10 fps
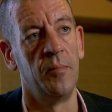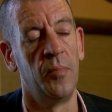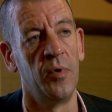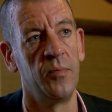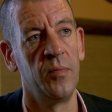
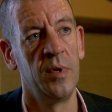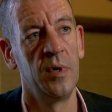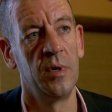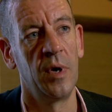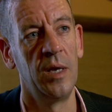But
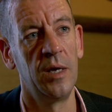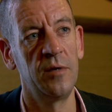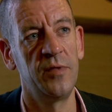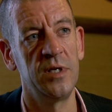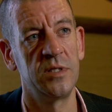a lot
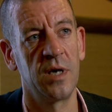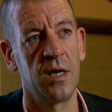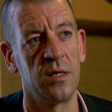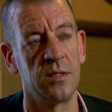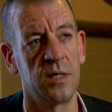of these
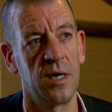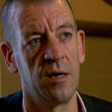scandals